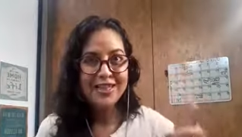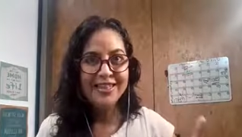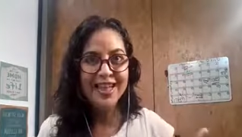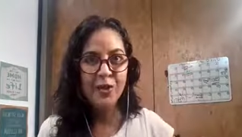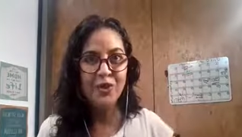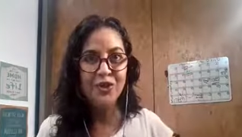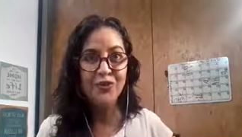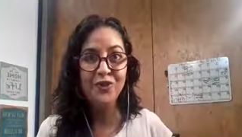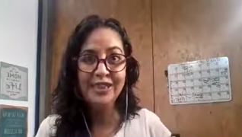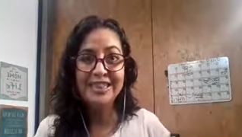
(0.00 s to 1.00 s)
that when you're
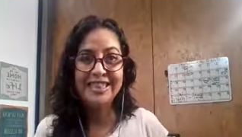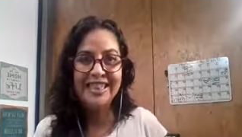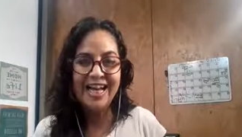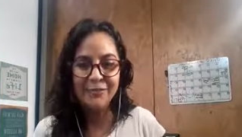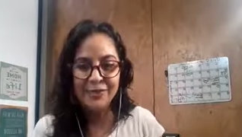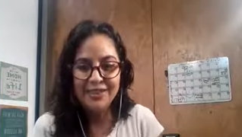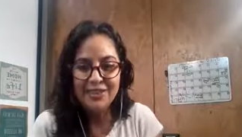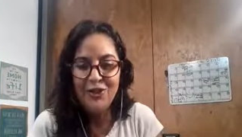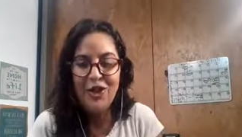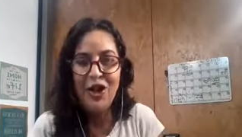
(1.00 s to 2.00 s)
feeling sad brings
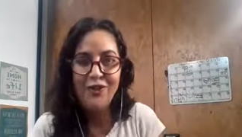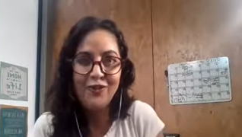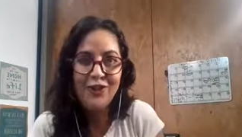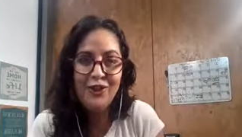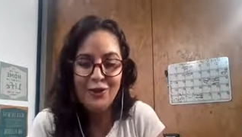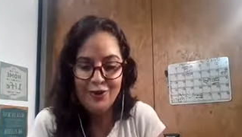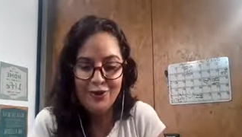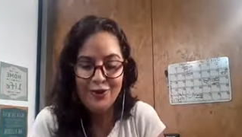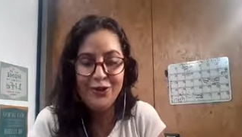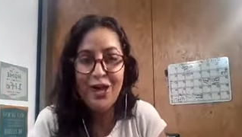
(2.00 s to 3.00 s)
you coffee or,
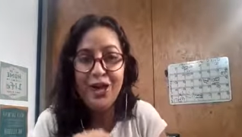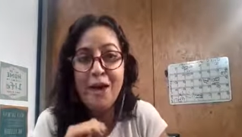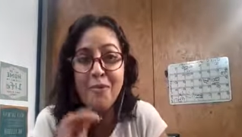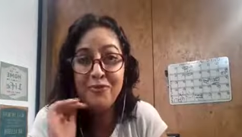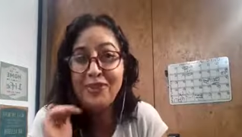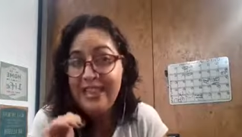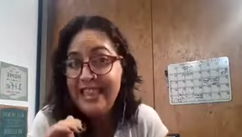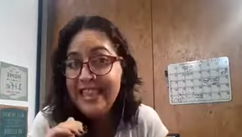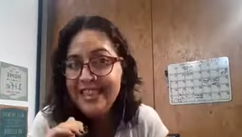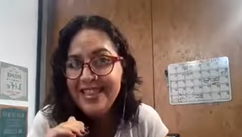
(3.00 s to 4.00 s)
or a cup of
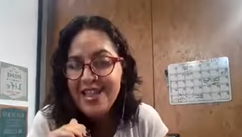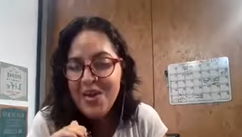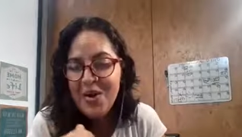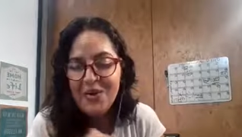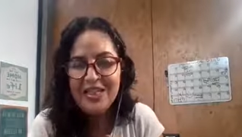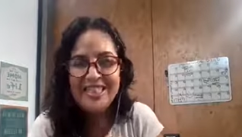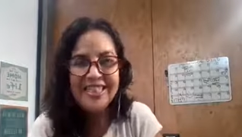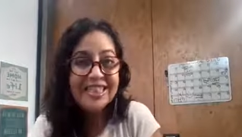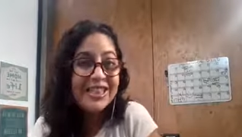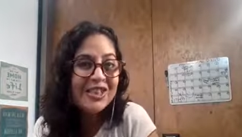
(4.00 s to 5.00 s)
tea or a
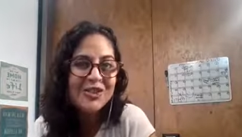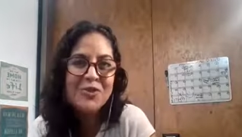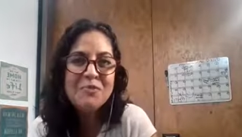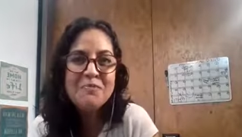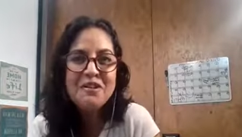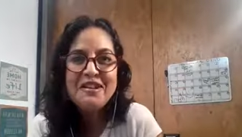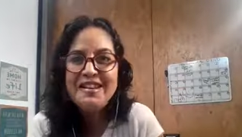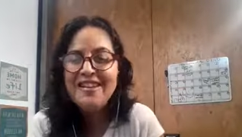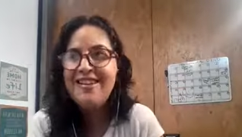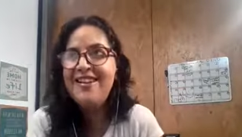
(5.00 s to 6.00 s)
chicken soup
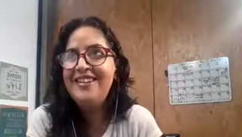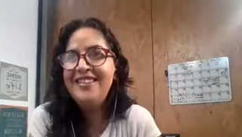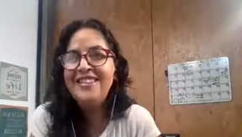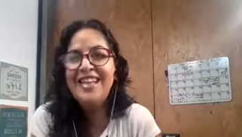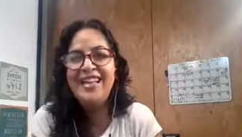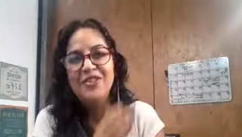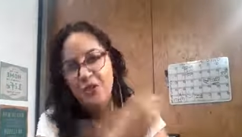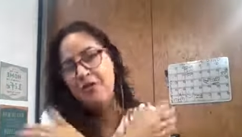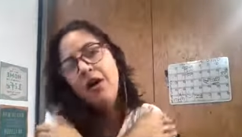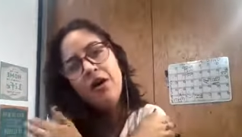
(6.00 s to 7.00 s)
and it's like, you know,